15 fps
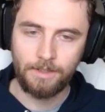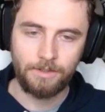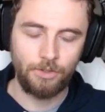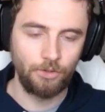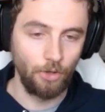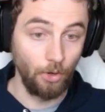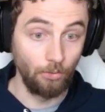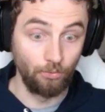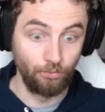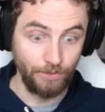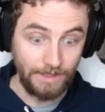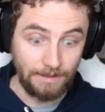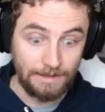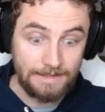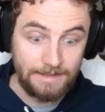You're not
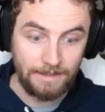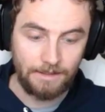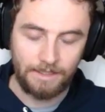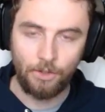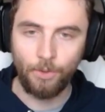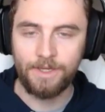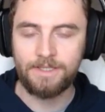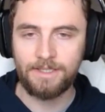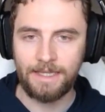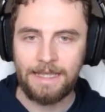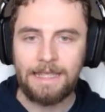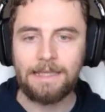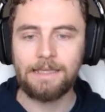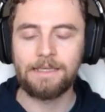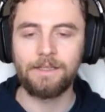realistically going to
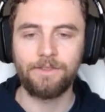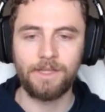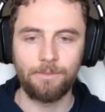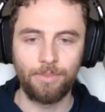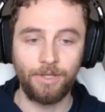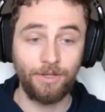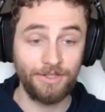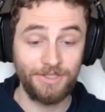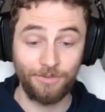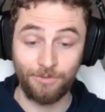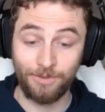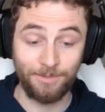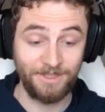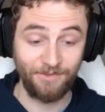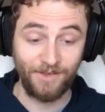hit anything because you'll
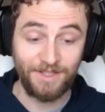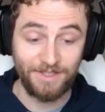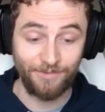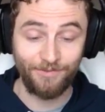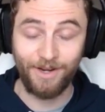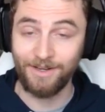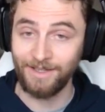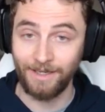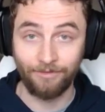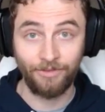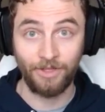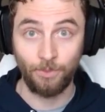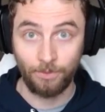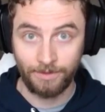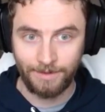be defensive fired and
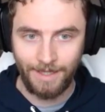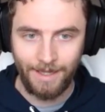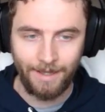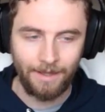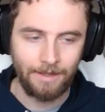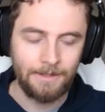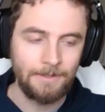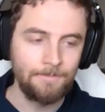everything will die.